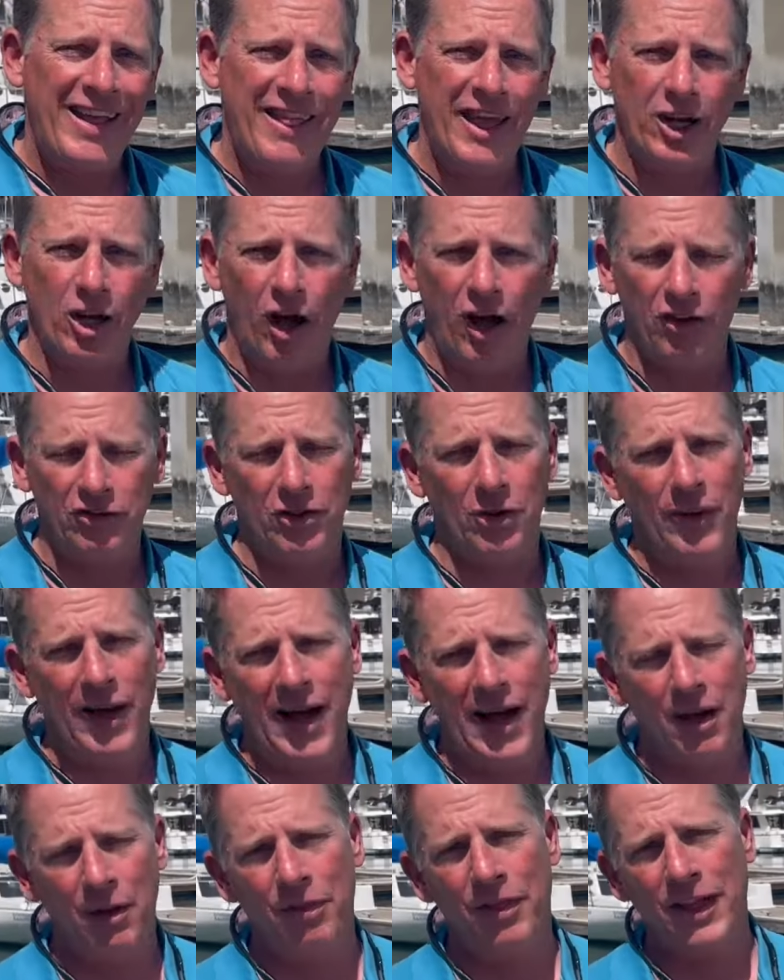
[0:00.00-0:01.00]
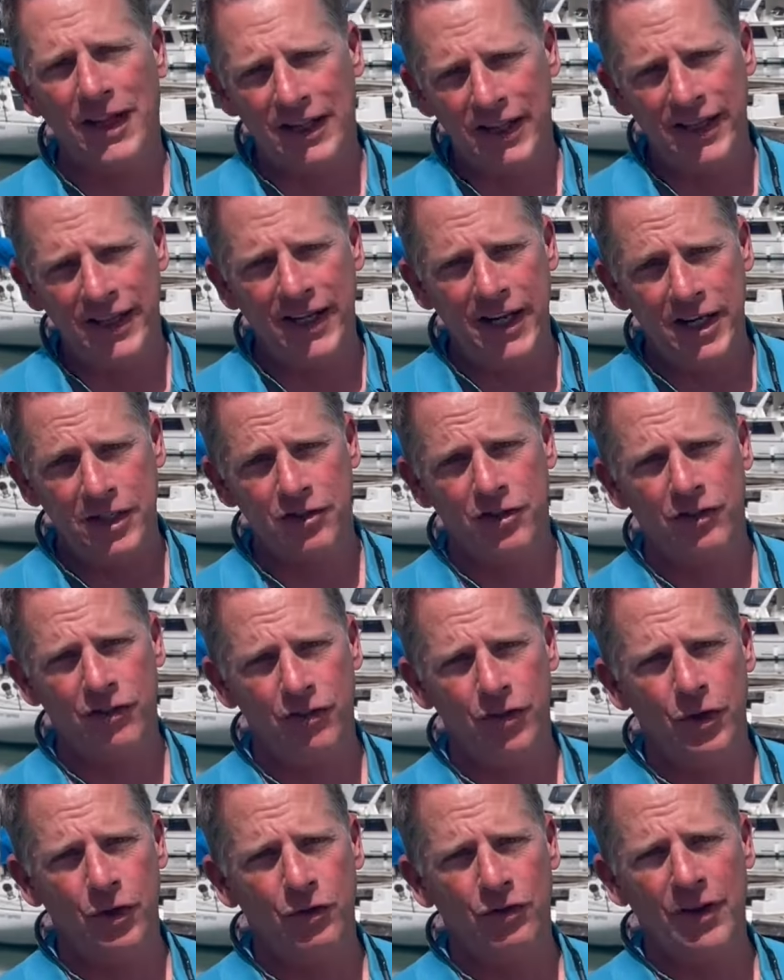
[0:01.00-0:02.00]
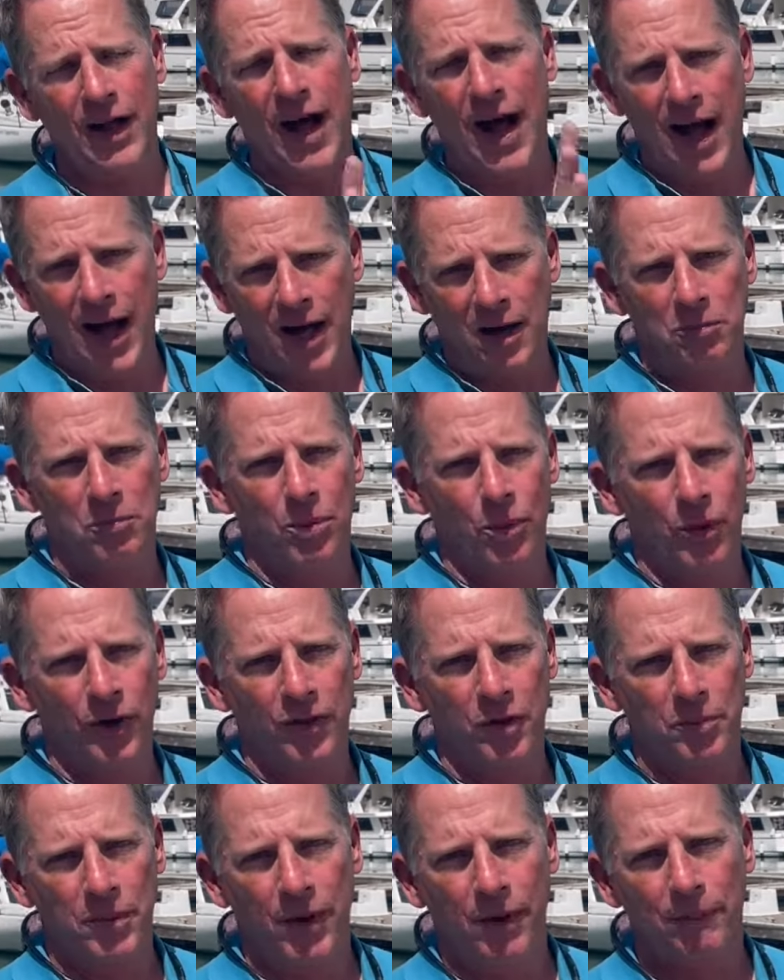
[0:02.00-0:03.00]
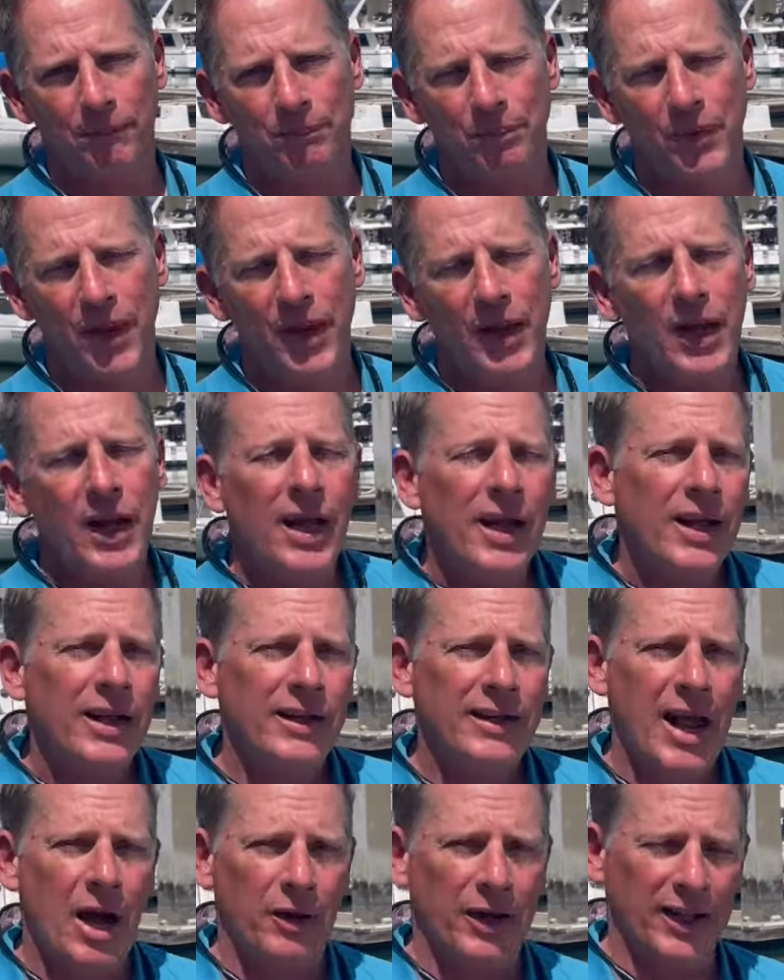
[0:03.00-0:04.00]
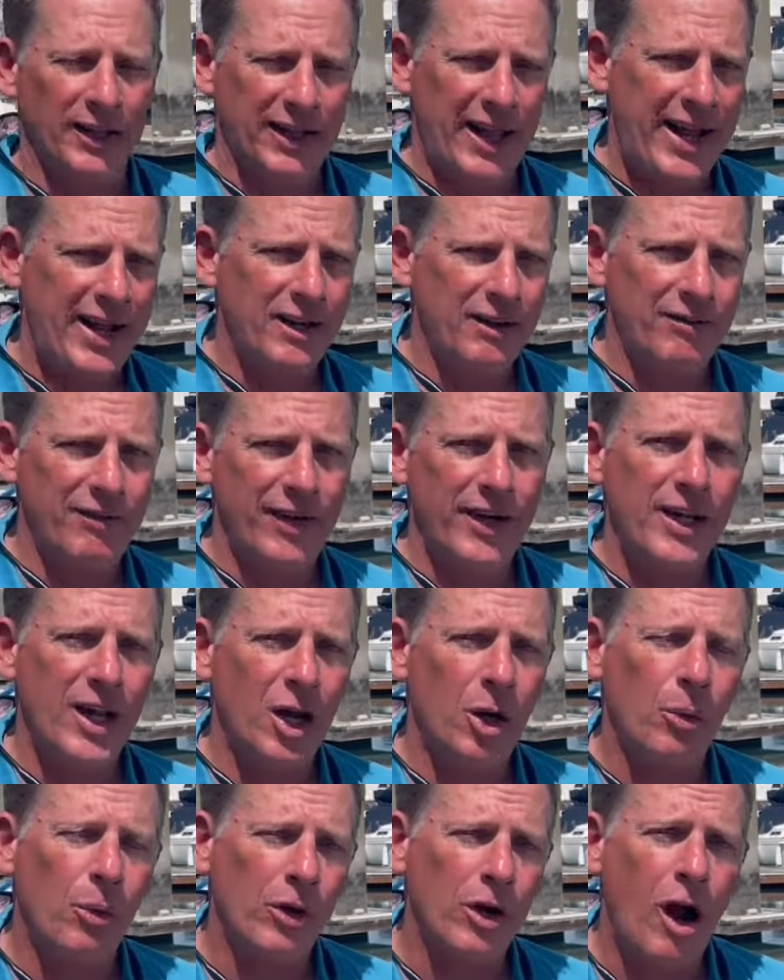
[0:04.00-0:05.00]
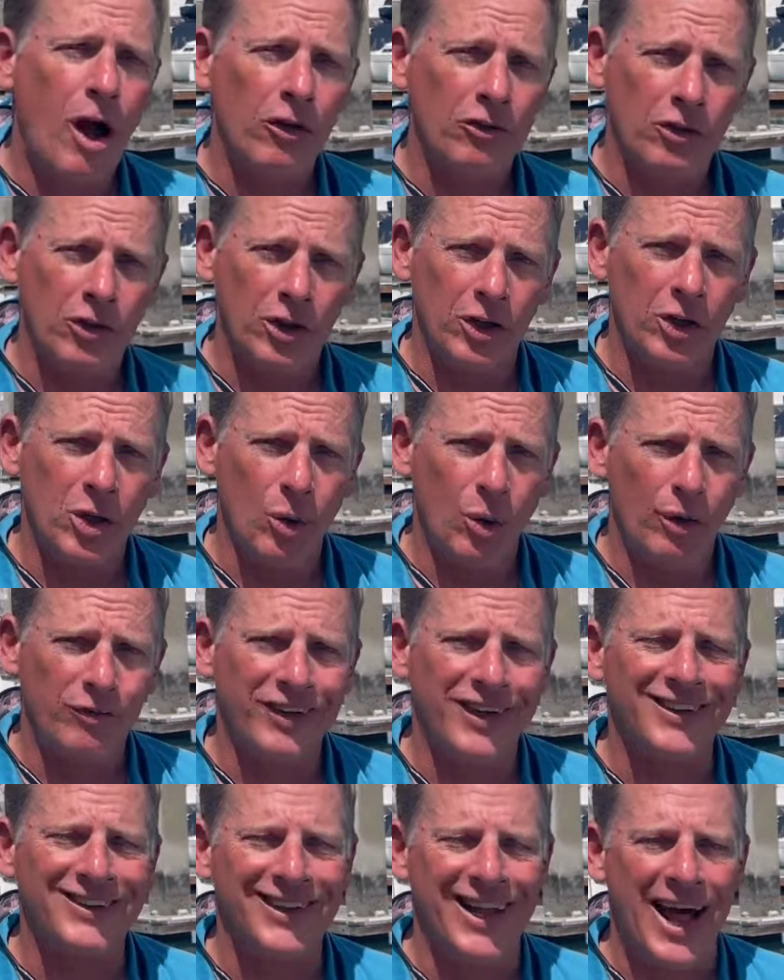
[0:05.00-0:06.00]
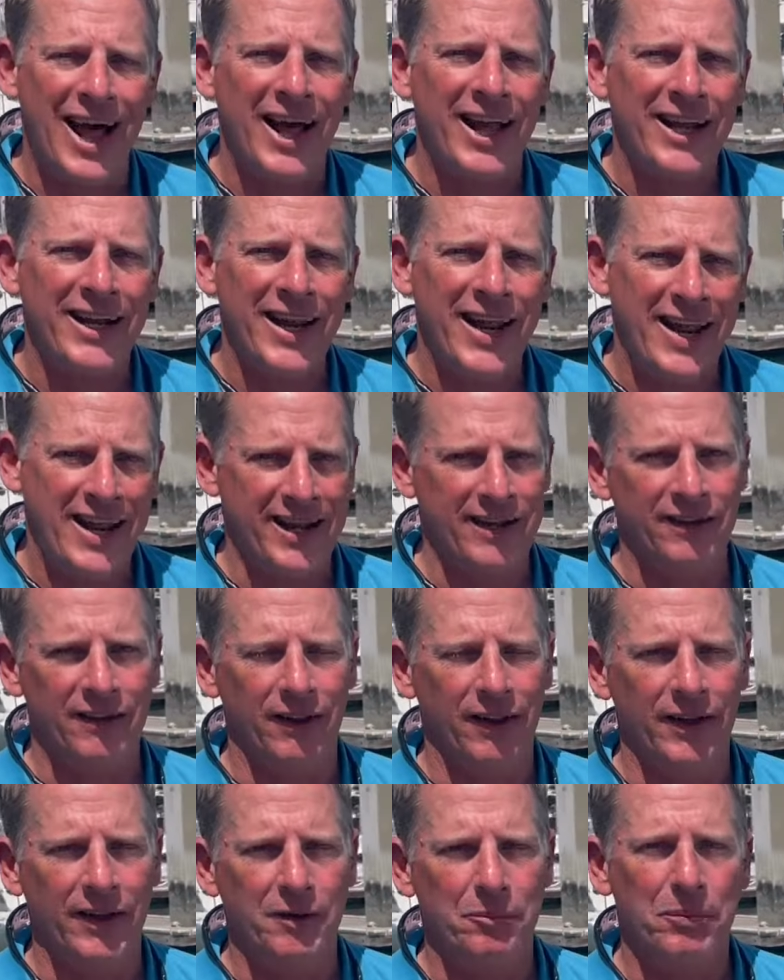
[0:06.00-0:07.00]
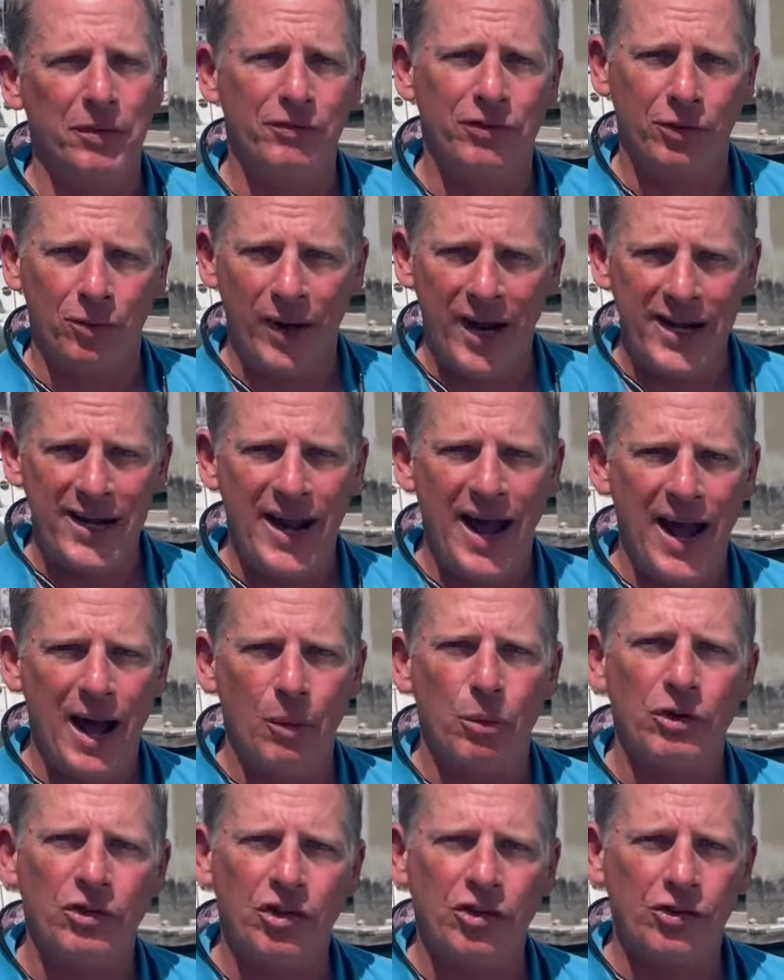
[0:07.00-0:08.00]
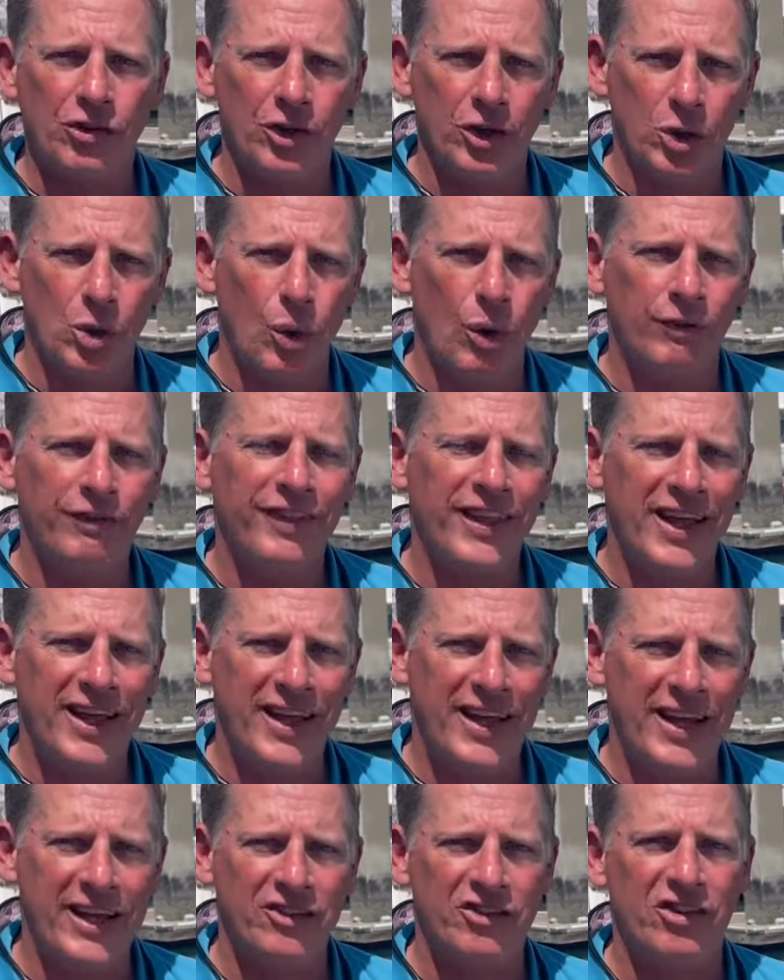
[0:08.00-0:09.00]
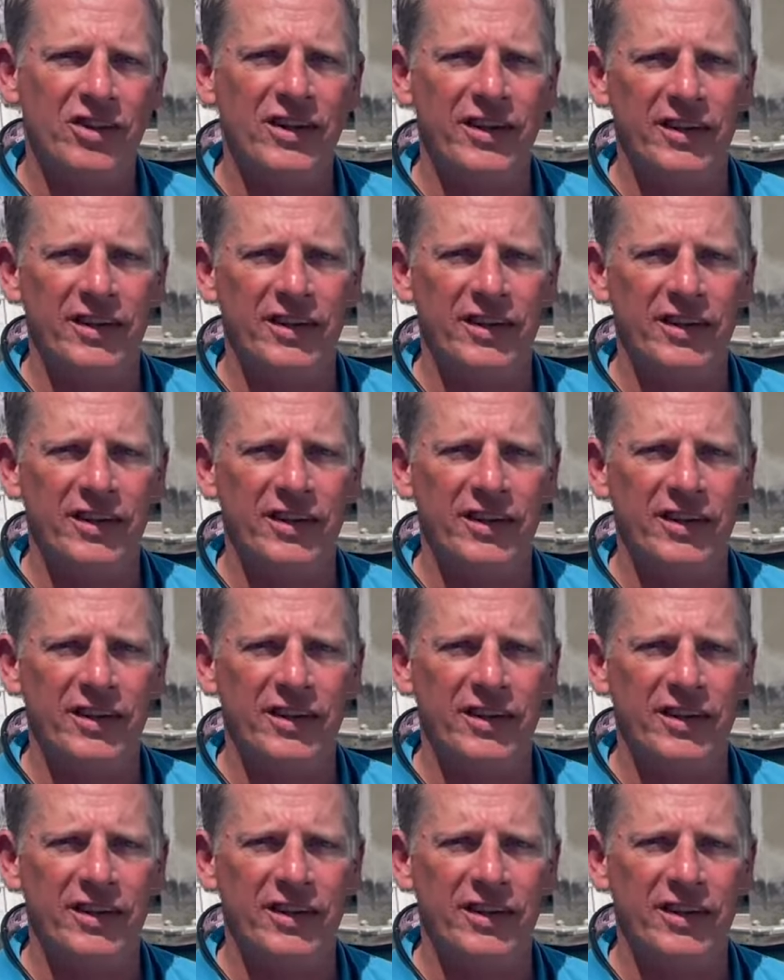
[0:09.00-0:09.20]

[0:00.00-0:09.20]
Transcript: and then also how the cleat hitch is used on board the boat. Now in a later video, we're also going to go over line handling, but for right now, we're just going to go over the hitch